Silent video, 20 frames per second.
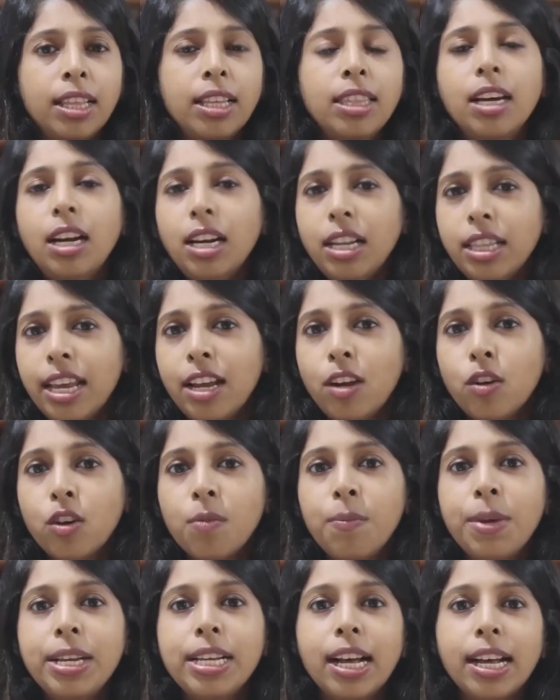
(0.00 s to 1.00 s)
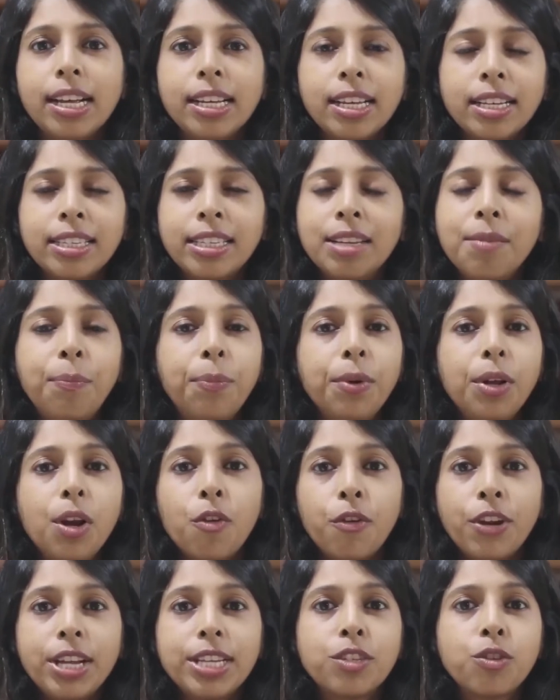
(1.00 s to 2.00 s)
The third thing could be a, a
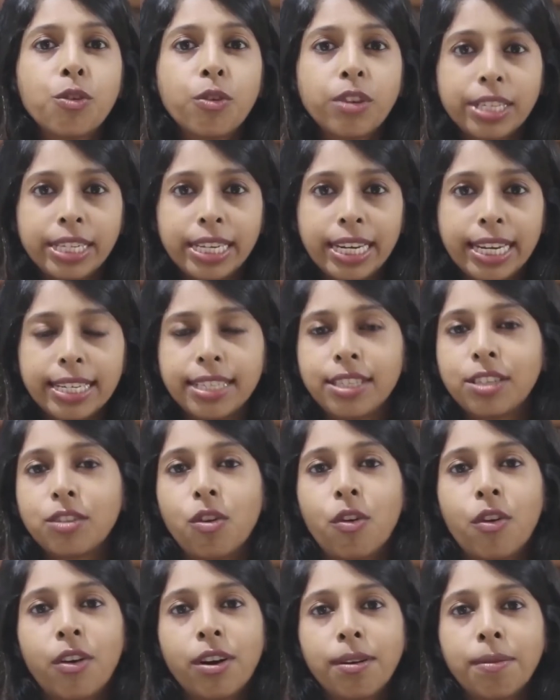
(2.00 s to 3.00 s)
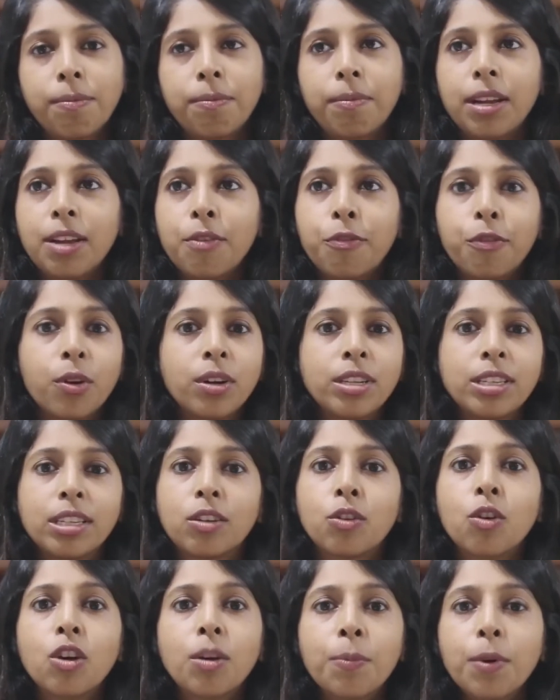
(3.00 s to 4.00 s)
simple resource list, or a, if it's
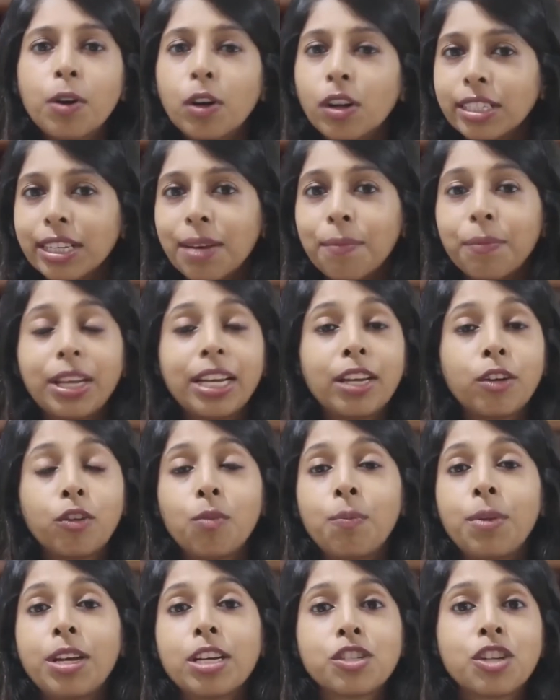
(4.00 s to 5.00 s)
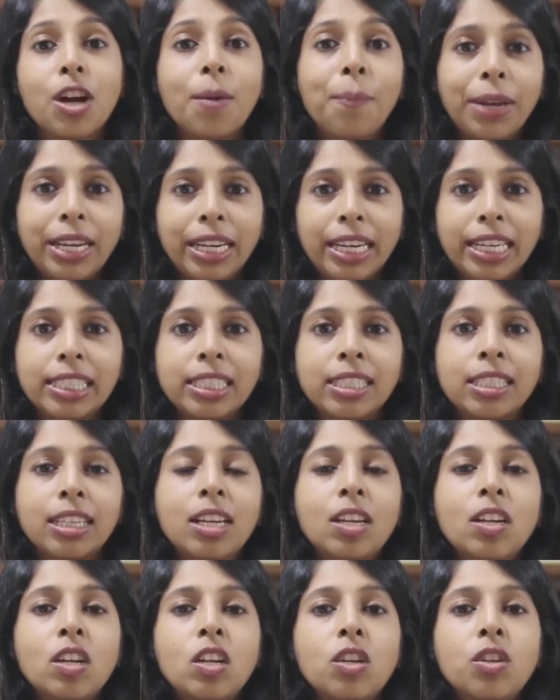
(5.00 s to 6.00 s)
a cookbook or something, it could be a shopping list.
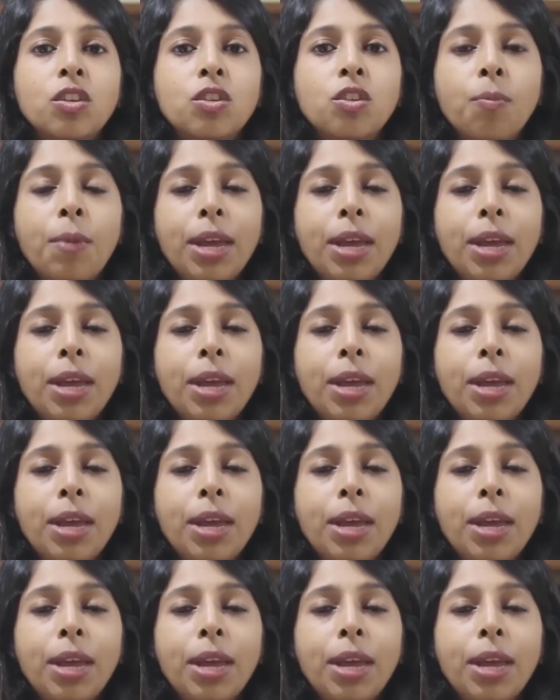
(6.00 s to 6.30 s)
So